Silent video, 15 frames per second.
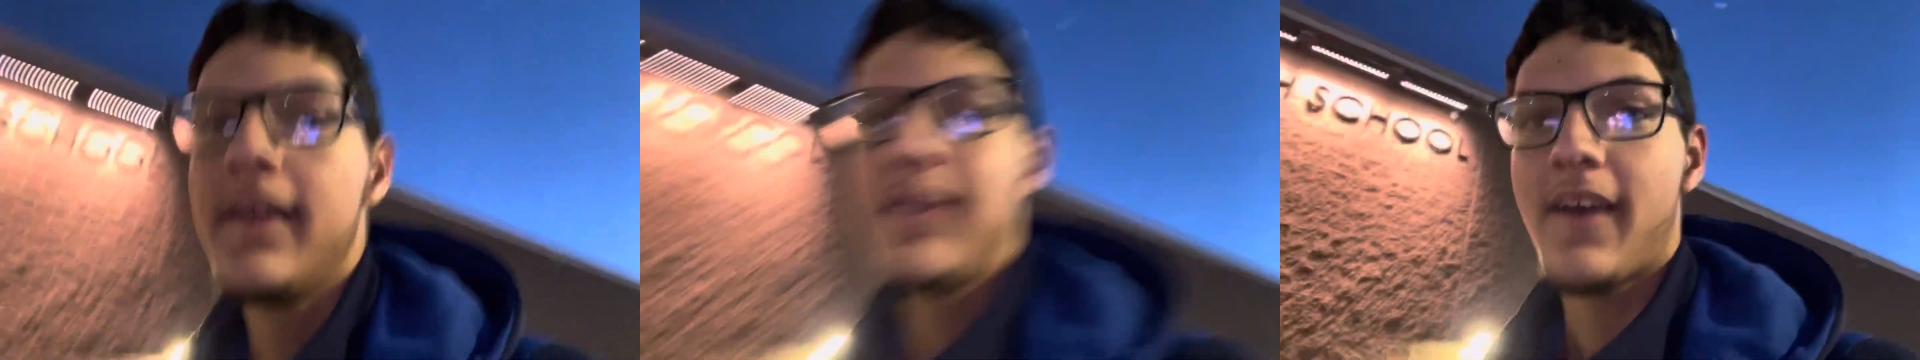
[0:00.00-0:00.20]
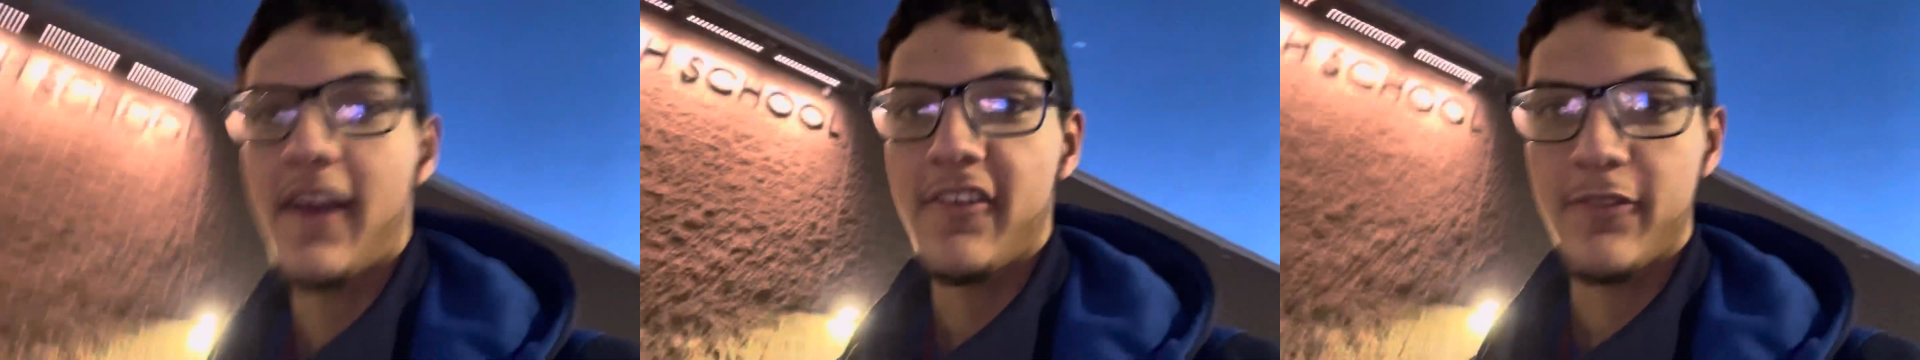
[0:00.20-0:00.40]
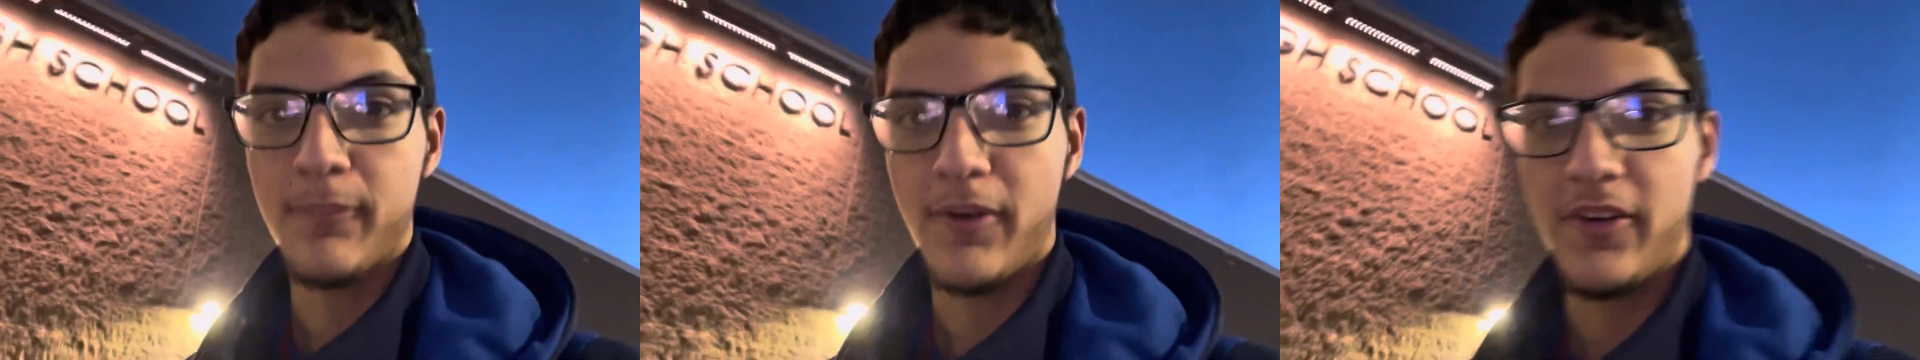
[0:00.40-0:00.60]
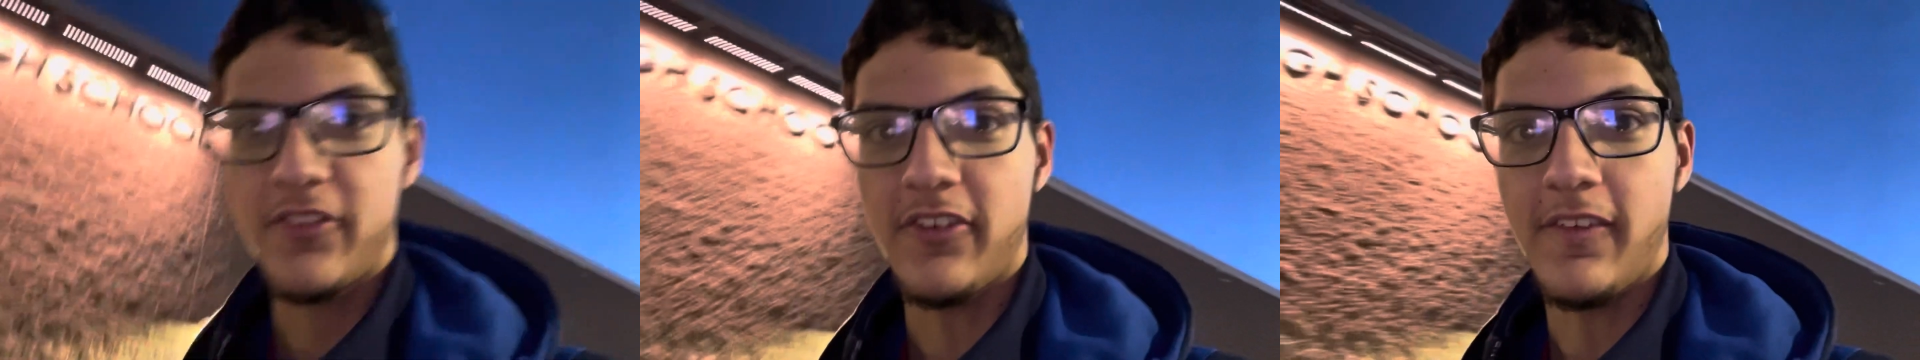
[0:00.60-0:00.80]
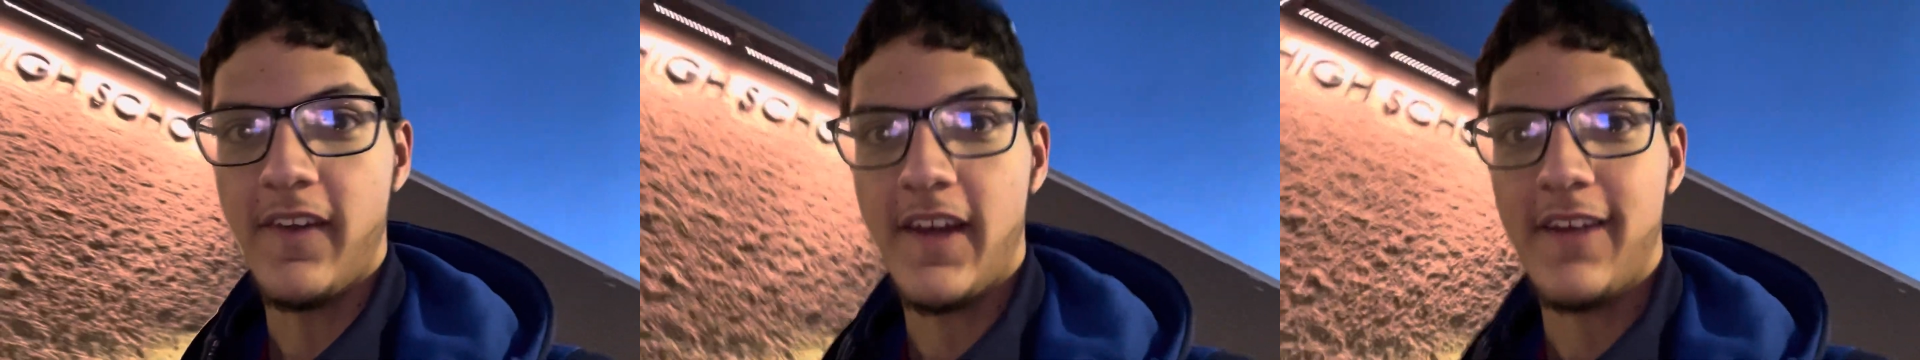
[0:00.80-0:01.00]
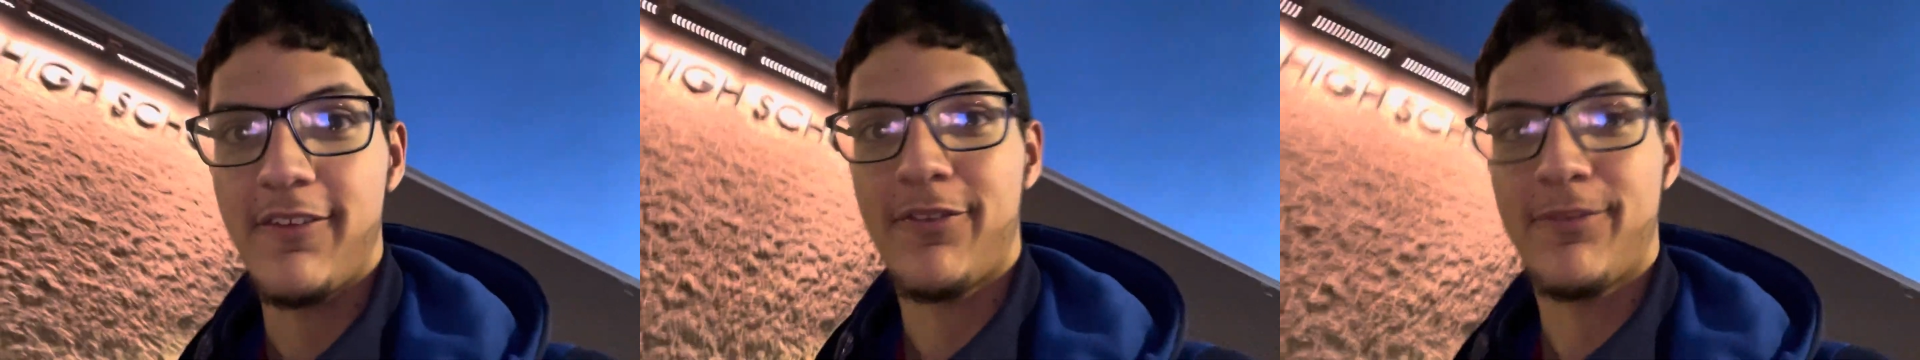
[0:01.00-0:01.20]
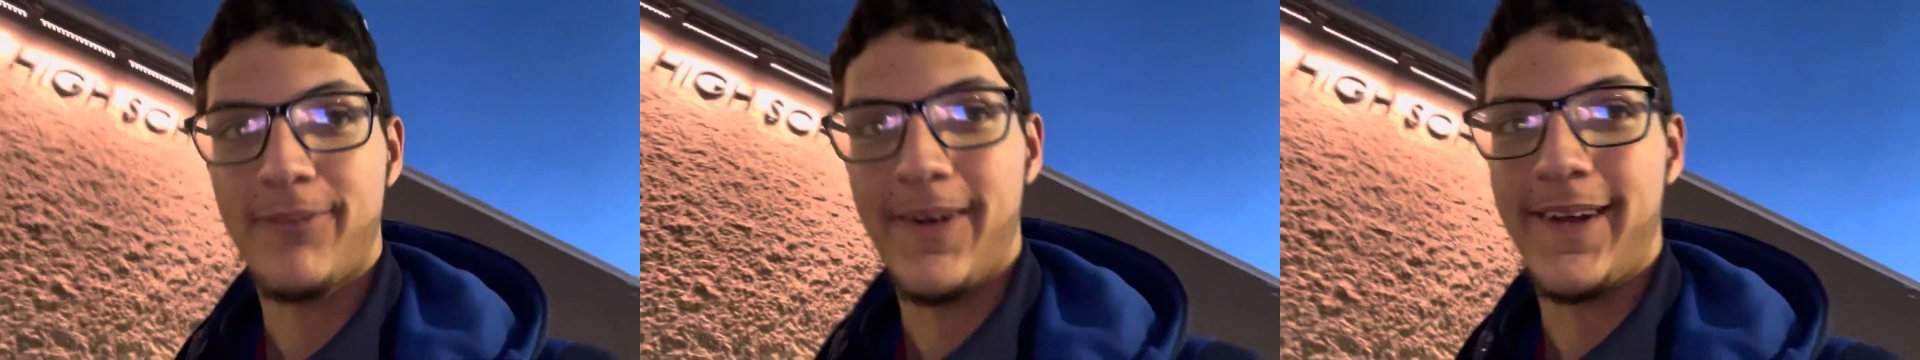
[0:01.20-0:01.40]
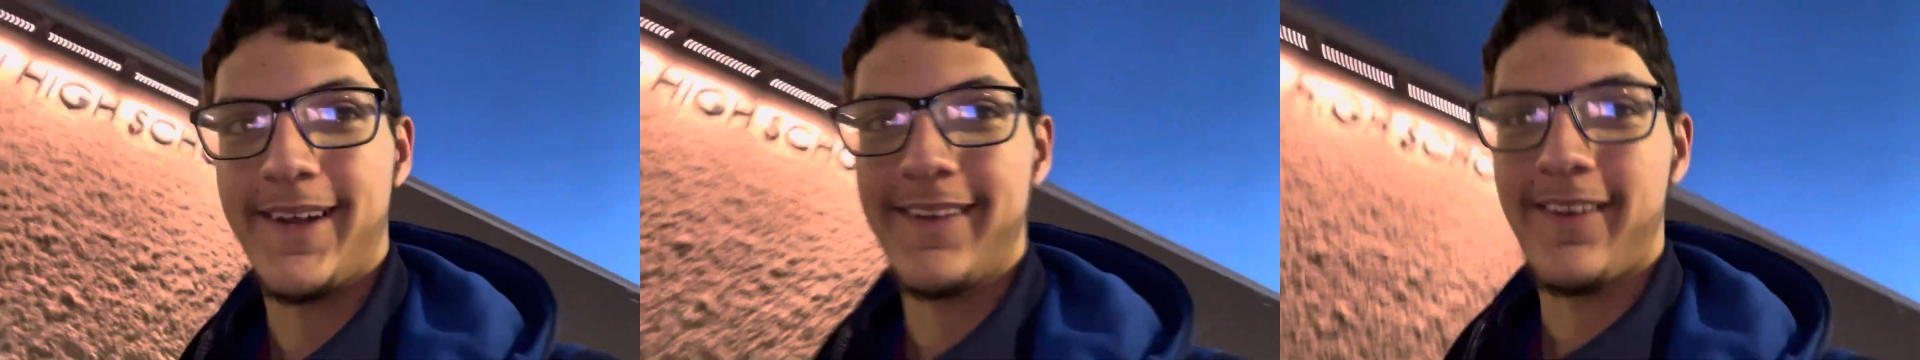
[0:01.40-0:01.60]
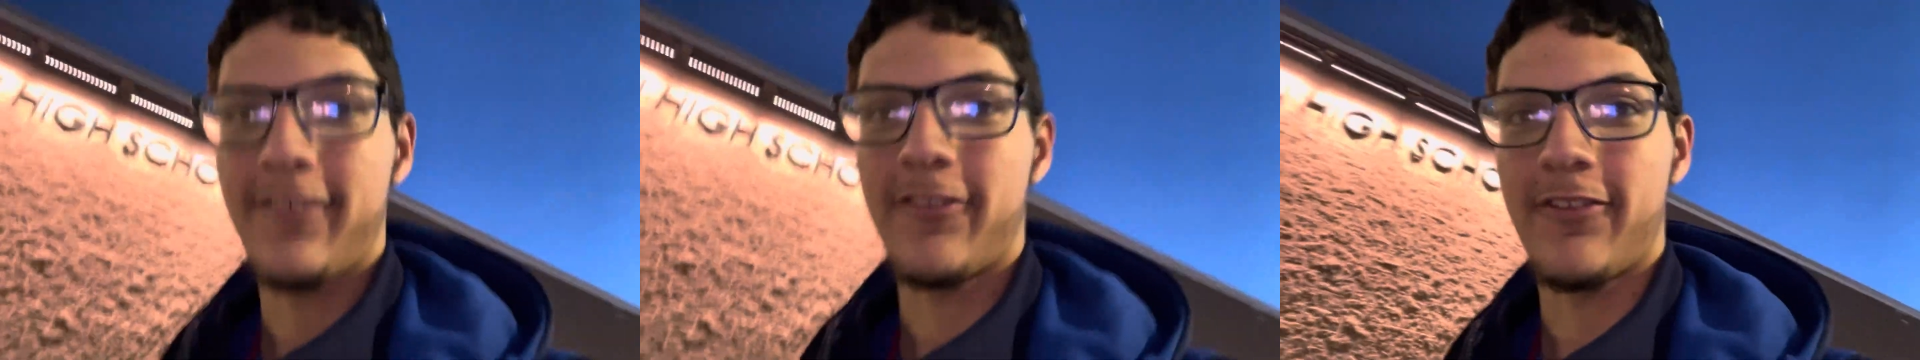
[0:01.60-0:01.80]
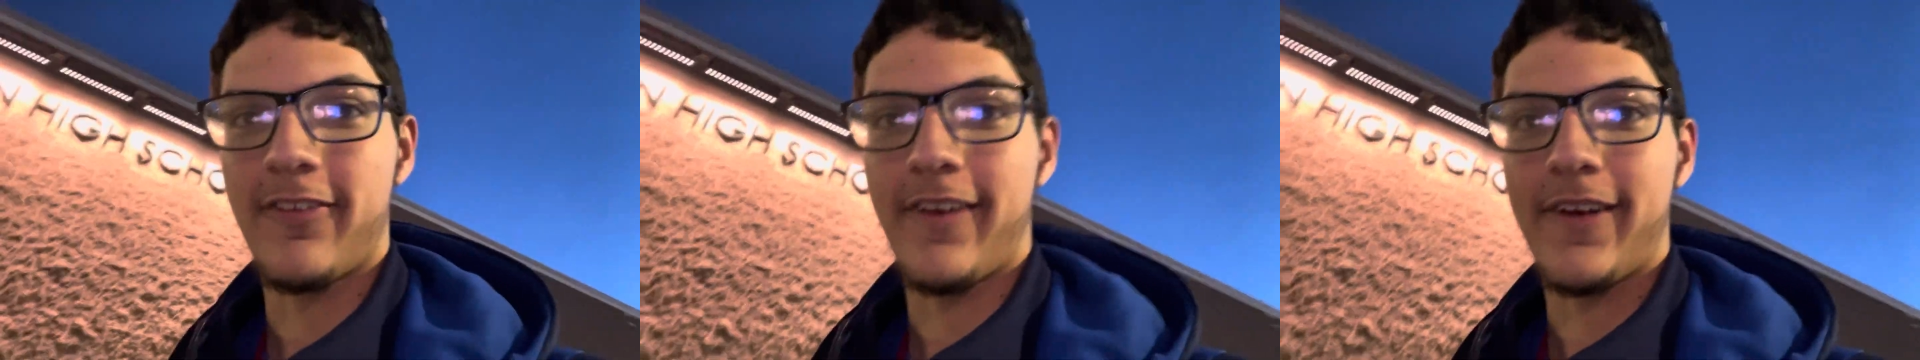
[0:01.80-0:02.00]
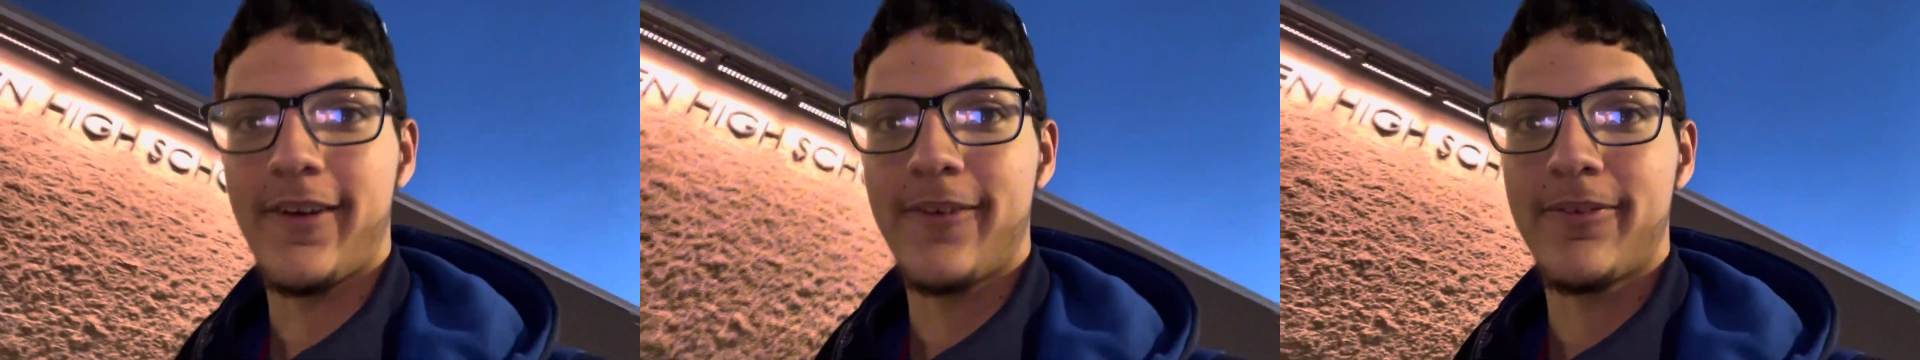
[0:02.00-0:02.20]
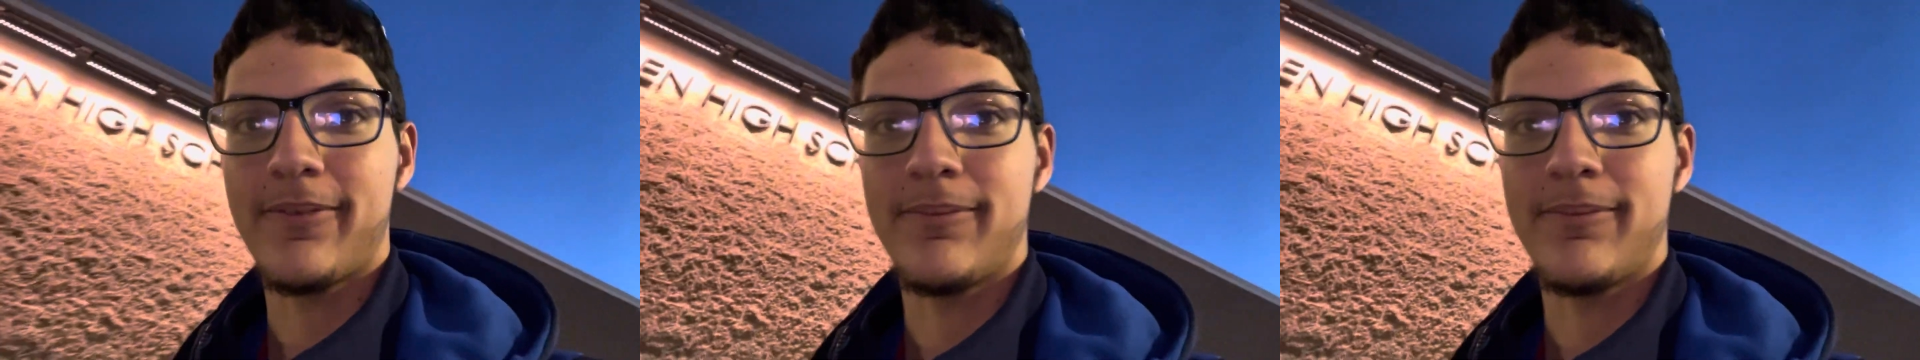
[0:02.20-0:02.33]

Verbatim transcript: nice merchandise fun and stuff.